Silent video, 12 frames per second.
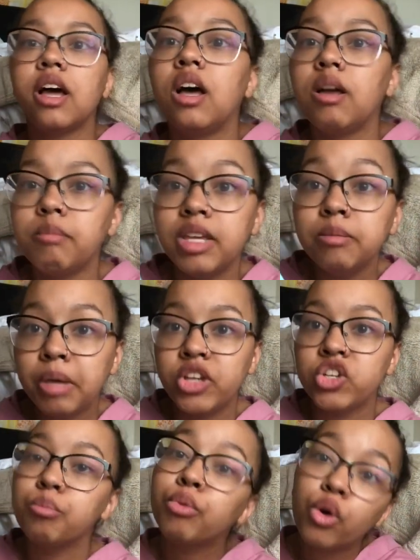
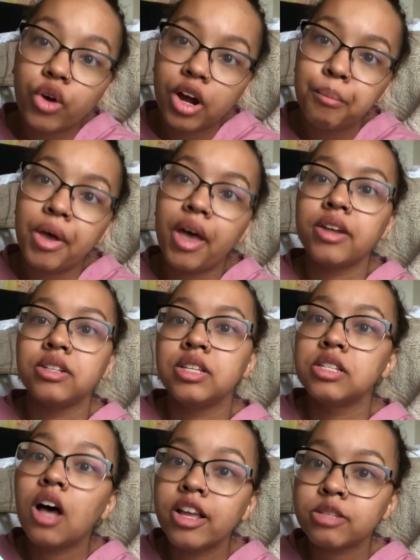inpatient program at
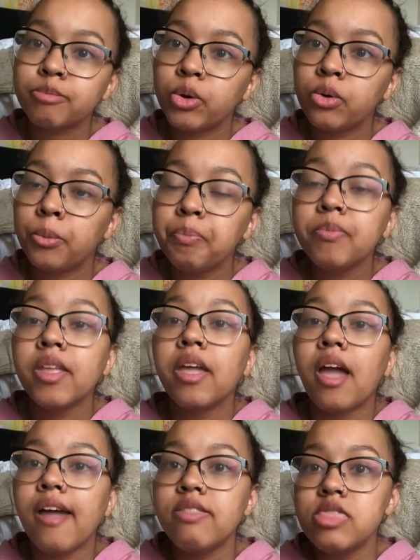this hospital,
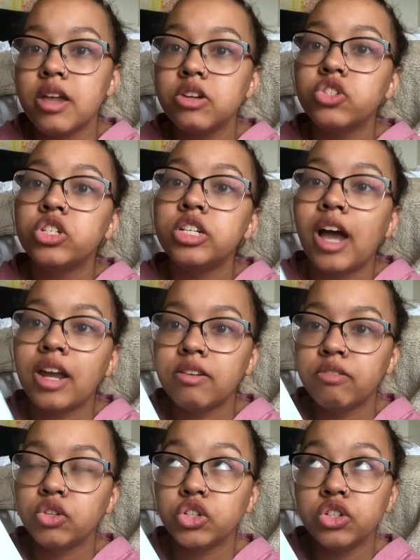and there she kind
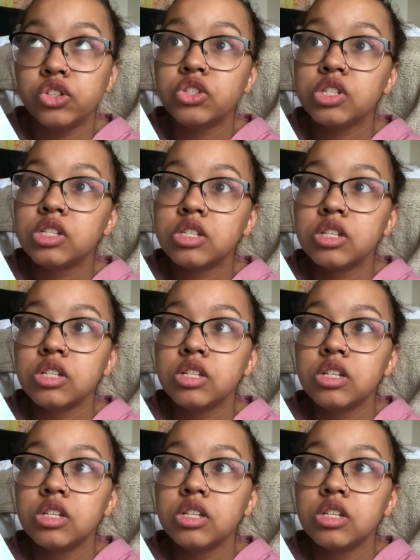of learns